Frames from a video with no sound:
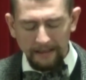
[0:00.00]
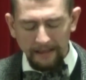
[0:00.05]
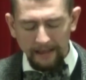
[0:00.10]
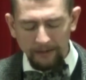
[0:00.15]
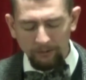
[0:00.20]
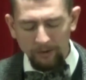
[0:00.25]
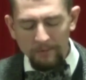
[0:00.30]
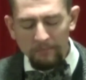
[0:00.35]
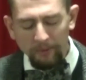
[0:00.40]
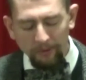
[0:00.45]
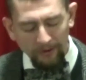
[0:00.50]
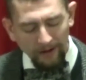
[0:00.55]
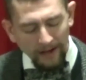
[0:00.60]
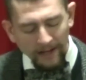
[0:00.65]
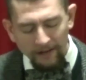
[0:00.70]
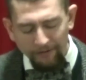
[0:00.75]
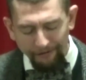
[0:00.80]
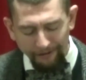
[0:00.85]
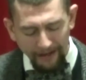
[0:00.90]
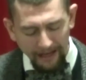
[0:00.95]
And we
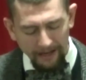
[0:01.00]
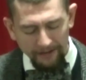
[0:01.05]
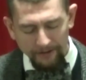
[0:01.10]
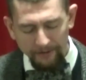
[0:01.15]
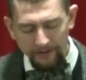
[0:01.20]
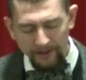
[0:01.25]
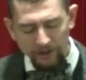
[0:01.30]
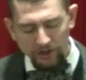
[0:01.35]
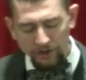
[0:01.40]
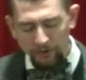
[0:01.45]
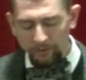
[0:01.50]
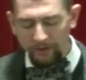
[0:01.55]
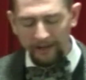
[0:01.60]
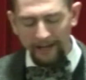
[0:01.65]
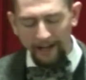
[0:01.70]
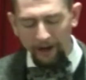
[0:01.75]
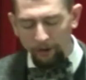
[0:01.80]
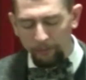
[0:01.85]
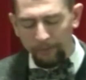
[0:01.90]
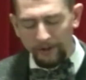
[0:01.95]
pray, Father, that you would
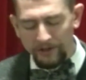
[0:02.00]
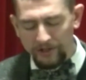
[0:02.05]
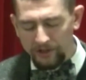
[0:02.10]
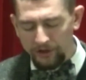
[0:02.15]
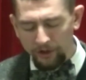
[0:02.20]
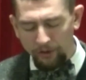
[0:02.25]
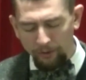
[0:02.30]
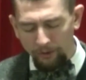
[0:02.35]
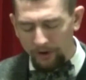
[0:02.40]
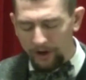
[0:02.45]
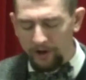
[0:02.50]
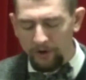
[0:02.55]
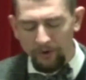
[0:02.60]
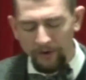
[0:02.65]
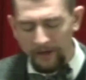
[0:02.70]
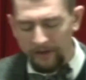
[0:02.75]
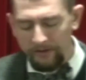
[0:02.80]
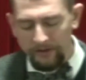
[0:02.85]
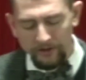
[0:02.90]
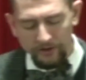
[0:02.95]
help us to grow
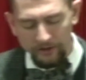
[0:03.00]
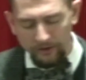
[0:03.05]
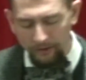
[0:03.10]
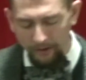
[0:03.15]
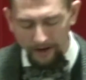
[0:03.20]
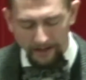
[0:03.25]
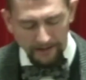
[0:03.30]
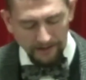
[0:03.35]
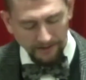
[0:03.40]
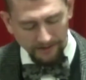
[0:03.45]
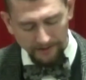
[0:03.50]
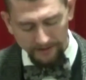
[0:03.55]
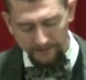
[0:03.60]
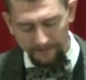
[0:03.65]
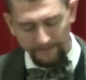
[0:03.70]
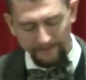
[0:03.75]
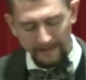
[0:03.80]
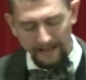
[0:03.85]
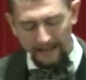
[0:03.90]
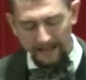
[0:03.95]
in this grace,
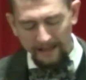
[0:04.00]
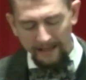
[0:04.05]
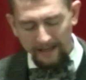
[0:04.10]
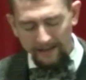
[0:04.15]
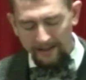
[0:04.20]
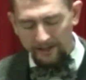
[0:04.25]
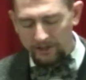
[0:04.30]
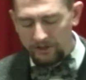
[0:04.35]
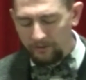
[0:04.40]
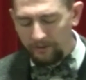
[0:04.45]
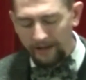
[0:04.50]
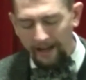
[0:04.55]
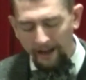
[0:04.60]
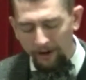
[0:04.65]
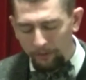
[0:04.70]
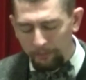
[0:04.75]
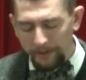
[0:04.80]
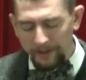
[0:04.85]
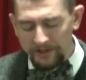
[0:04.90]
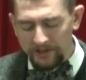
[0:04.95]
that you would
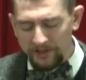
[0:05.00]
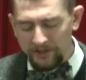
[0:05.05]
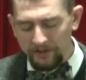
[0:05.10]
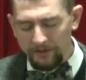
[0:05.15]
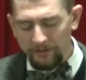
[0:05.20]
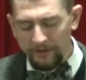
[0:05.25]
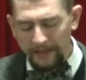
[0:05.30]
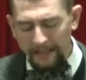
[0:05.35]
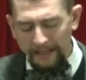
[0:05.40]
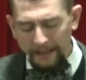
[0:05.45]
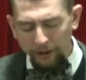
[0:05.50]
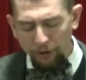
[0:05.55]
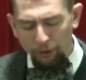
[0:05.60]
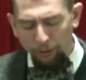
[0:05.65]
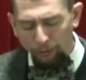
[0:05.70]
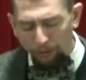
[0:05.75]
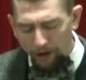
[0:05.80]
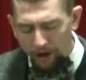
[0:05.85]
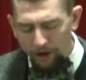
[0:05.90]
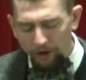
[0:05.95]
help us to
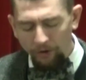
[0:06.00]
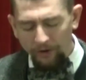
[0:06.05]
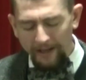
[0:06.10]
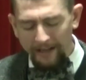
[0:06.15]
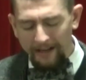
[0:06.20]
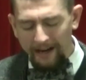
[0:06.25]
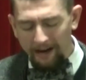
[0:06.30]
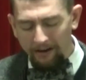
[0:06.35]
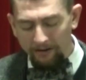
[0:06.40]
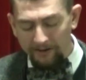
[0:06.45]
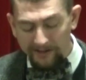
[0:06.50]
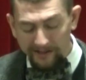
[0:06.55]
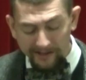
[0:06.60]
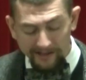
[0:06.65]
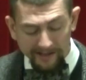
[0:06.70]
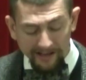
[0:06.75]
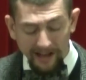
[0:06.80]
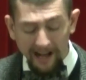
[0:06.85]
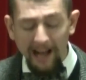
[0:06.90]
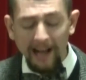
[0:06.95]
grow in our
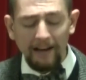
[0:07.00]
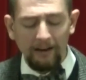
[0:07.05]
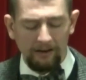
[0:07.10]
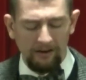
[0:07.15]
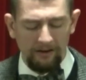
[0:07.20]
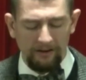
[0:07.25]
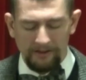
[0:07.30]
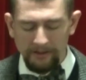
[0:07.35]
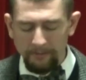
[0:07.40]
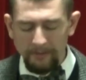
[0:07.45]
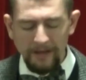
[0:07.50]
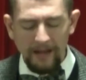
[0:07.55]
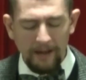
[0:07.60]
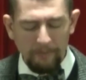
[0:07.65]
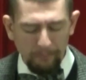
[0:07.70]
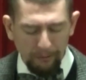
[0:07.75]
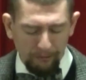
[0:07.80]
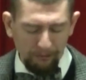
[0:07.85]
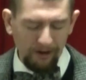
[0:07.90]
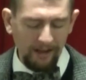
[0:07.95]
desire to be a
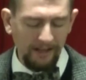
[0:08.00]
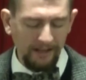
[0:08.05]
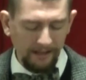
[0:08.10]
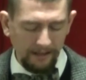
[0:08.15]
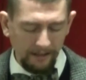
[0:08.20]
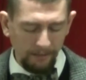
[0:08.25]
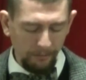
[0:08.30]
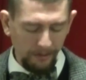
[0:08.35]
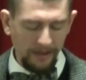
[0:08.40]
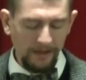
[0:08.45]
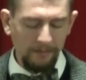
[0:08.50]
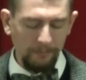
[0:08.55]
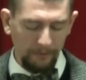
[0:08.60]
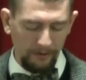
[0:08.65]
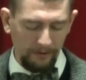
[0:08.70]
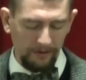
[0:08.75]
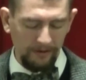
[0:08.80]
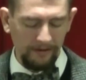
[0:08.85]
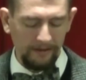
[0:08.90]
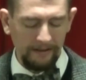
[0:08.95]
praying
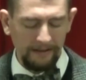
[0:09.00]
people,